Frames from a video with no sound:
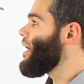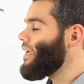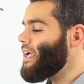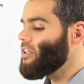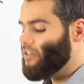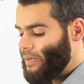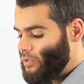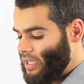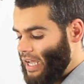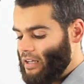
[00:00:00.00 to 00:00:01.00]
Again, grab
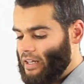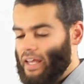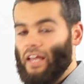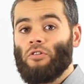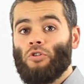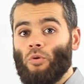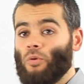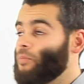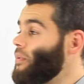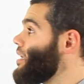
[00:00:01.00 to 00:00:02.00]
your calculator and do it
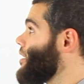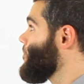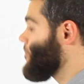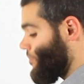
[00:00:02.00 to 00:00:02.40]
with me.